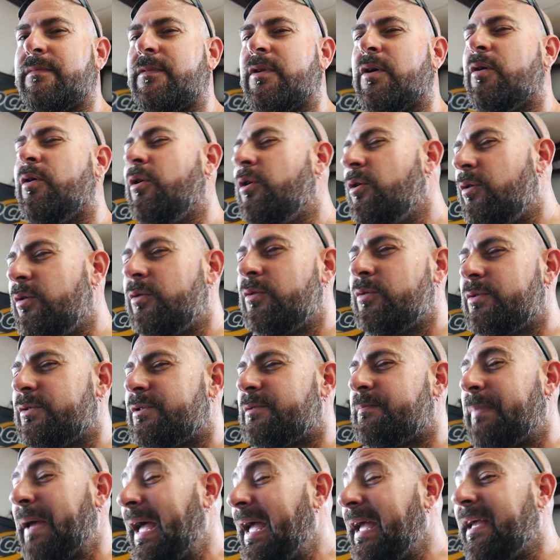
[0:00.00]
who's
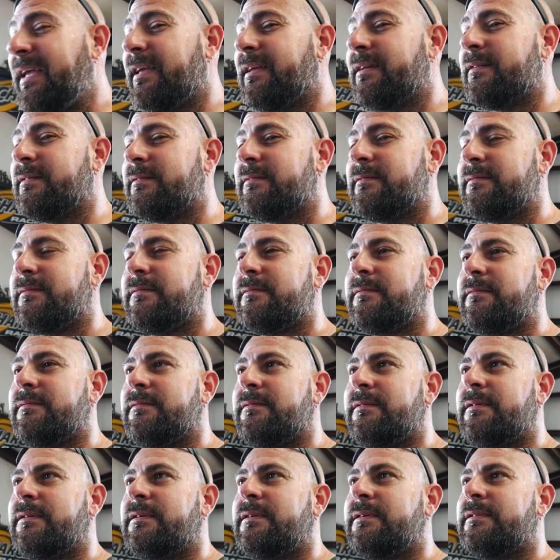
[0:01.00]
paying
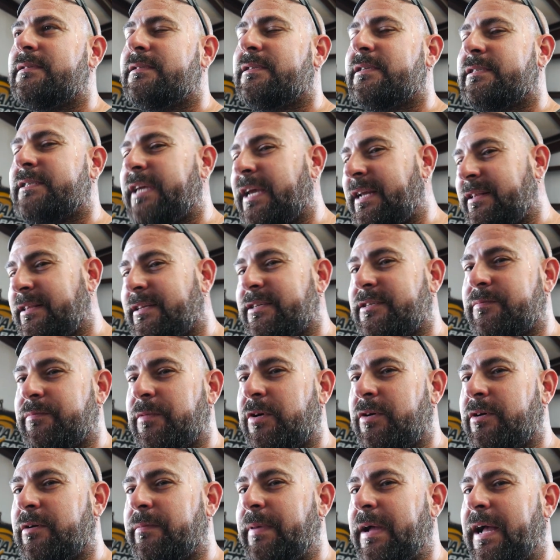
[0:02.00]
to take this
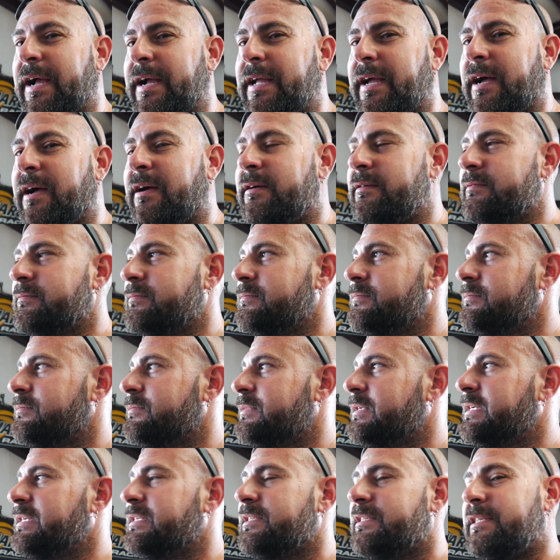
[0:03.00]
motor back out,
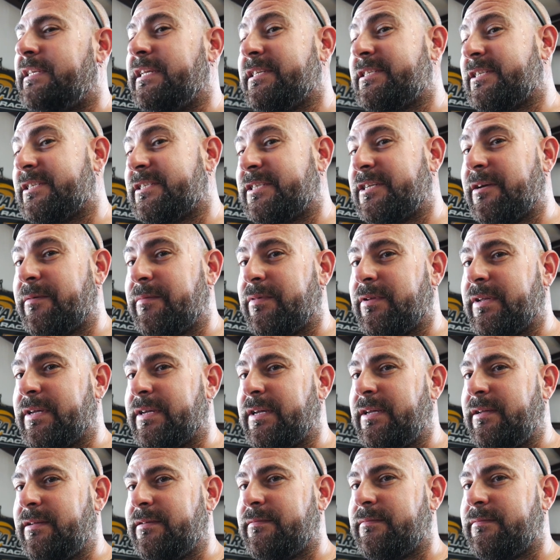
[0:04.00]
disassemble it,